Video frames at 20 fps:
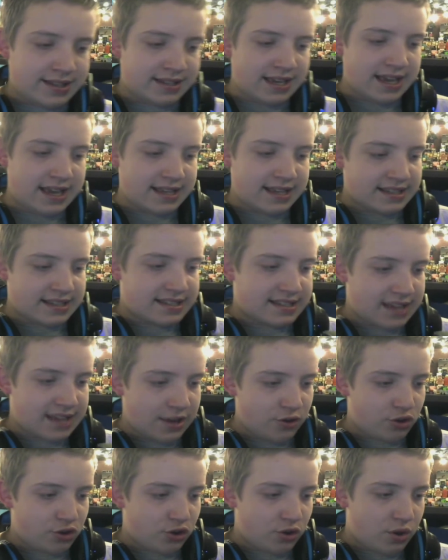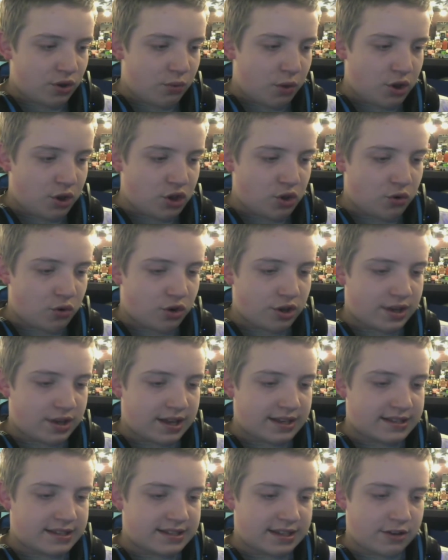is essentially what you could
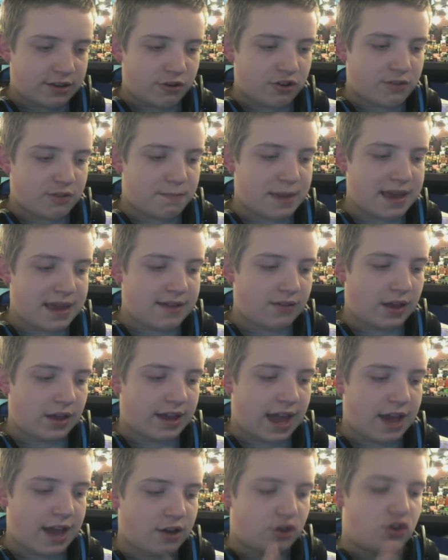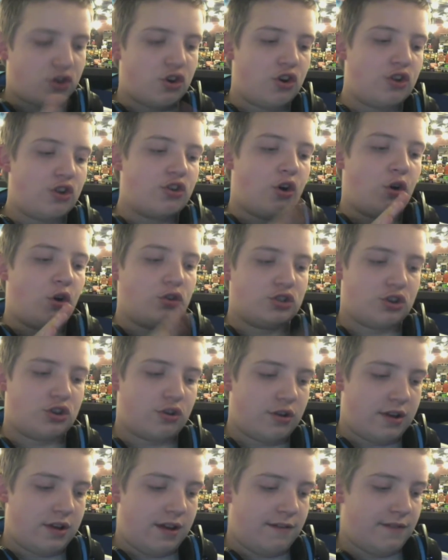consider to be like a good
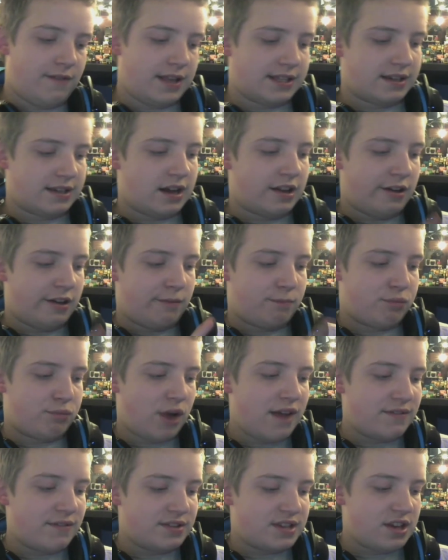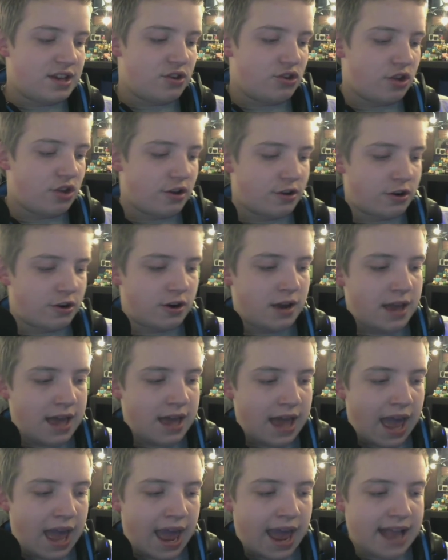alternative. It's got a privacy shutter.
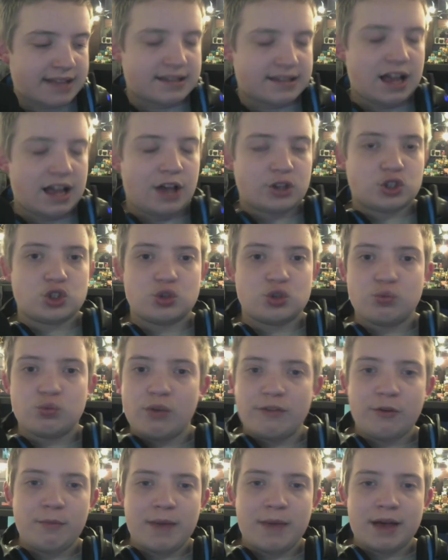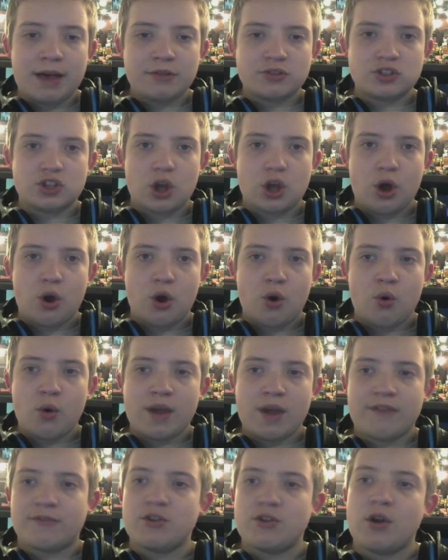It's got a swivel mount, so
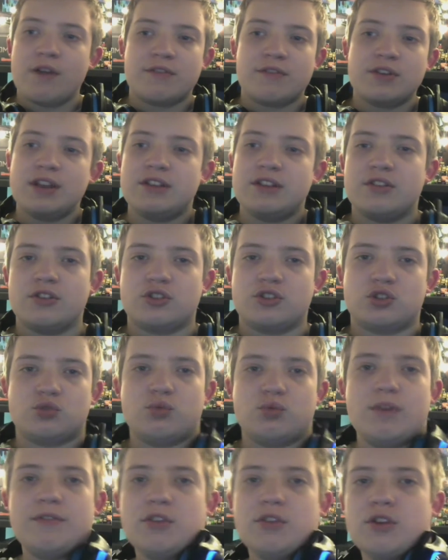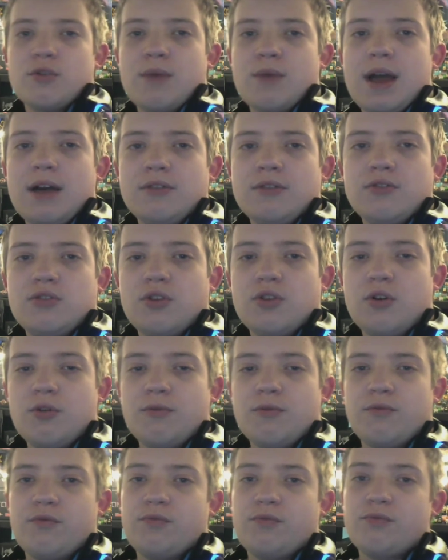if you ever need to swivel it around.
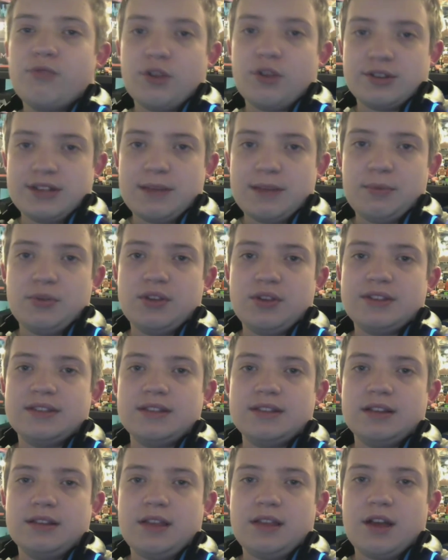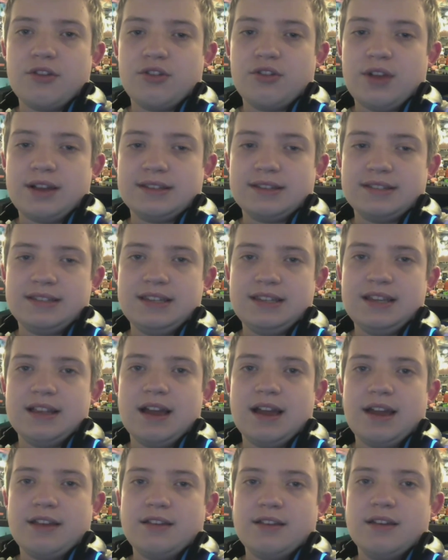So, for example, this is a Logitech
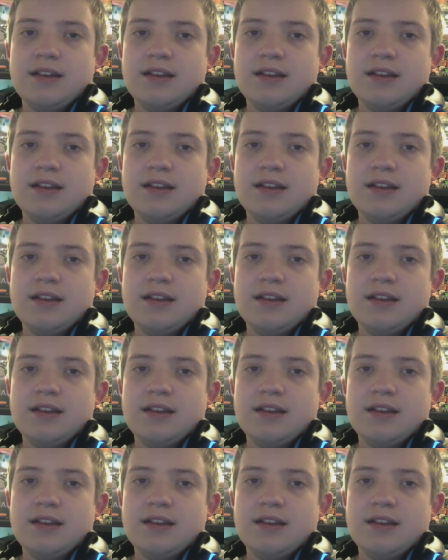C310.